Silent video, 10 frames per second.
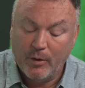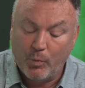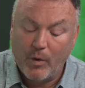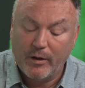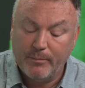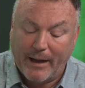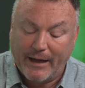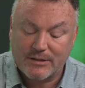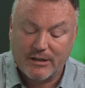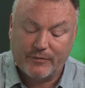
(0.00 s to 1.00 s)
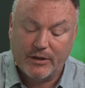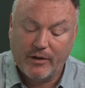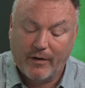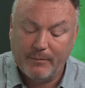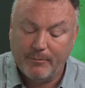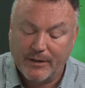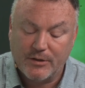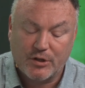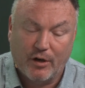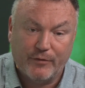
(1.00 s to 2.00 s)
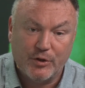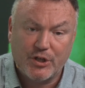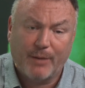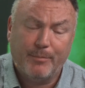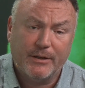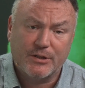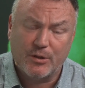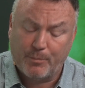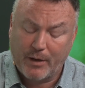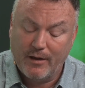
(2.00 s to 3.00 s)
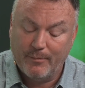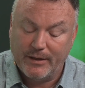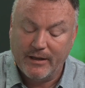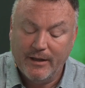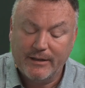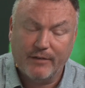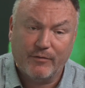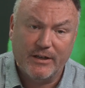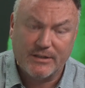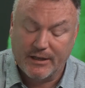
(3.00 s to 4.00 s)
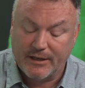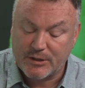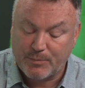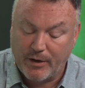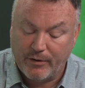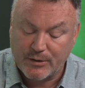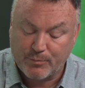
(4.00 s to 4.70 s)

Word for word: well backed after nine months off and jumping superbly given his inexperience